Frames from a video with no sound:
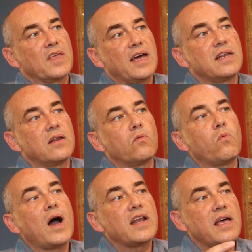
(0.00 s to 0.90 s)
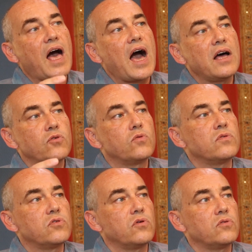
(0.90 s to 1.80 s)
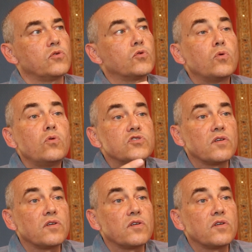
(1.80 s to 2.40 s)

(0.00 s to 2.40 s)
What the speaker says: And what are the rules